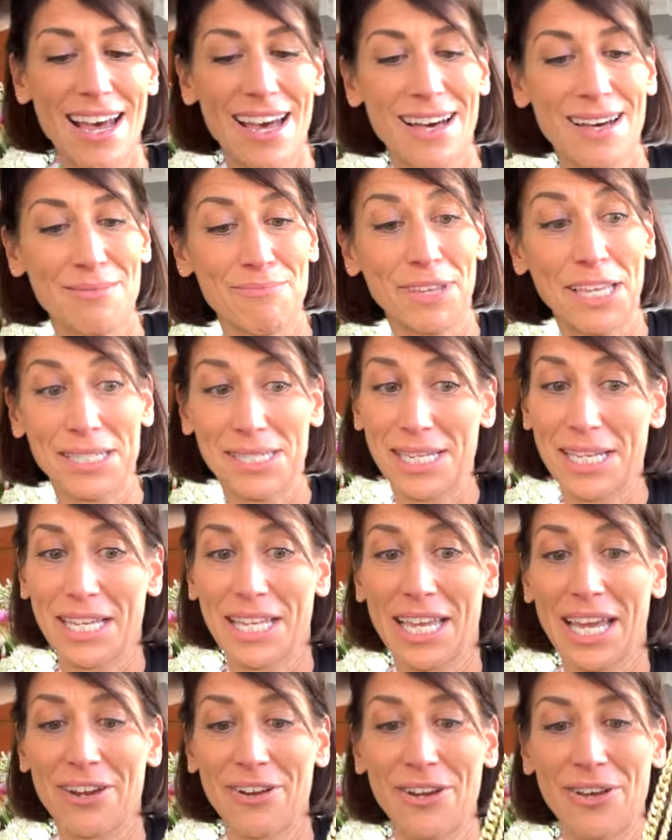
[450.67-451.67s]
um, because I could
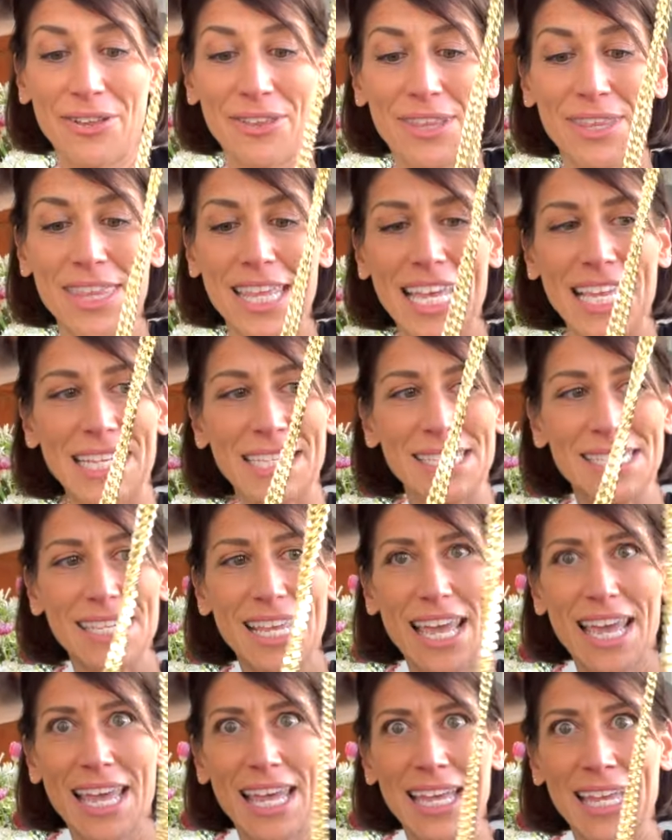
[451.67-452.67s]
carry all the things,
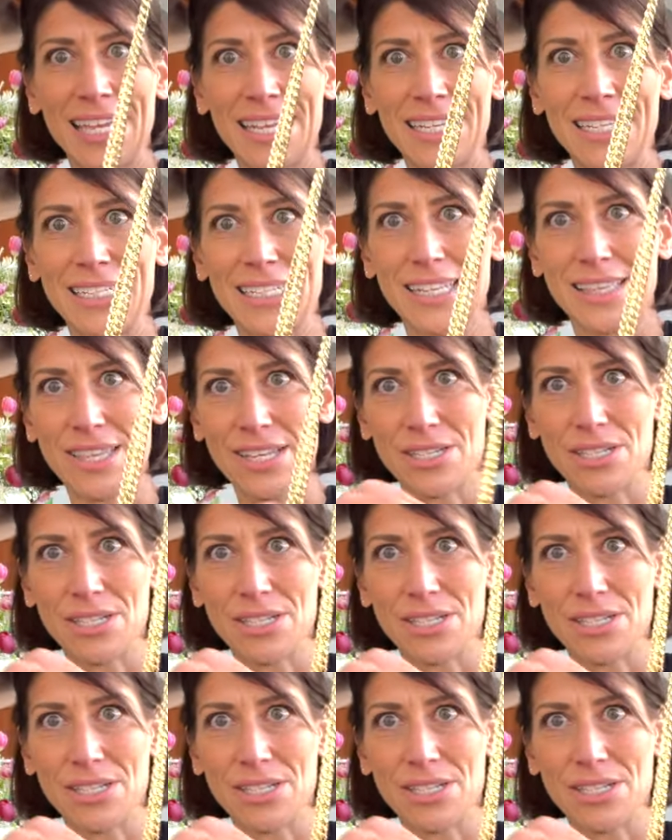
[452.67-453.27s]
and the